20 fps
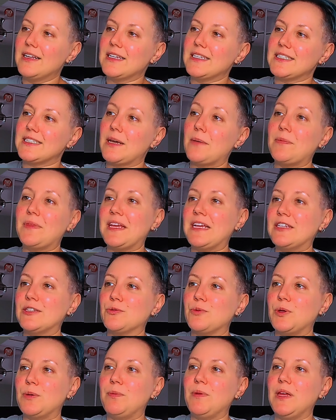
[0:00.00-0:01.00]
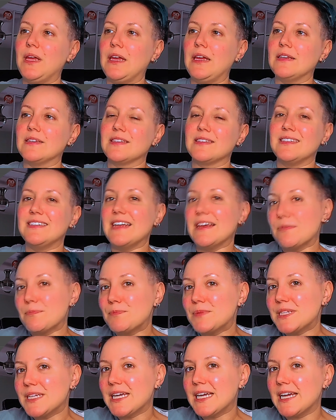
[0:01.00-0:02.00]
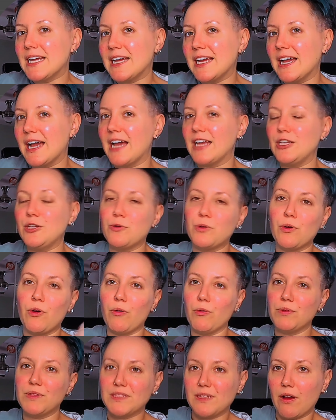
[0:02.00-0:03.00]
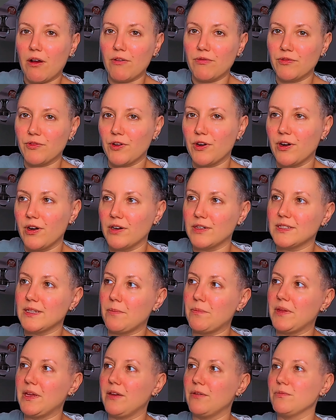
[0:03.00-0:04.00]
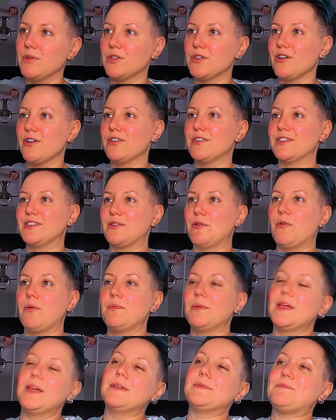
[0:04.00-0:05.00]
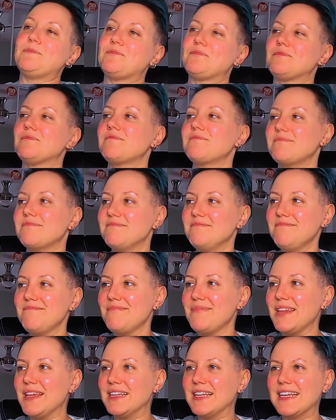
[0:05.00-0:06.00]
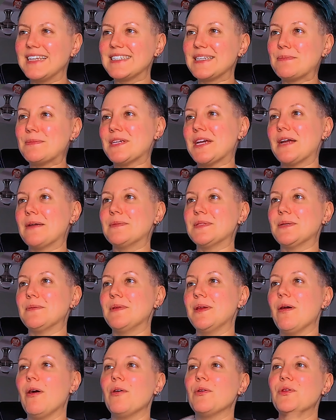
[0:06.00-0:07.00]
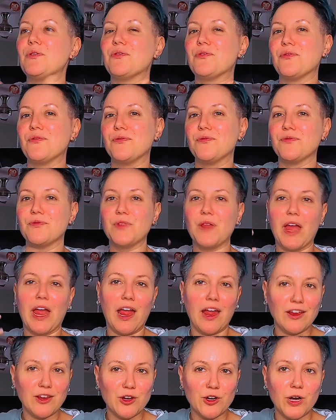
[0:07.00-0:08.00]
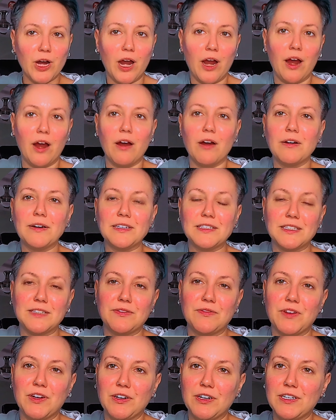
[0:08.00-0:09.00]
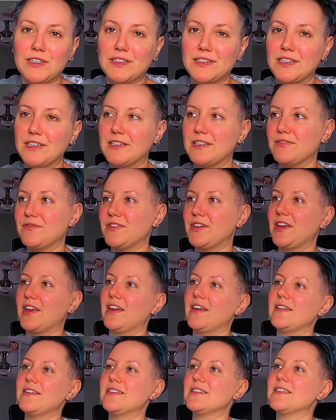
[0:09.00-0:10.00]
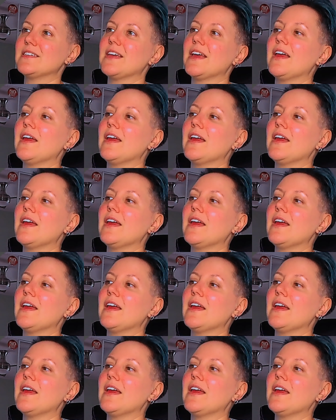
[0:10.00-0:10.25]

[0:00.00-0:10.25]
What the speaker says: some things would be snipped and you would always offer something in return. So it'll be like sometimes it'd be, oh, your hair is a very significant,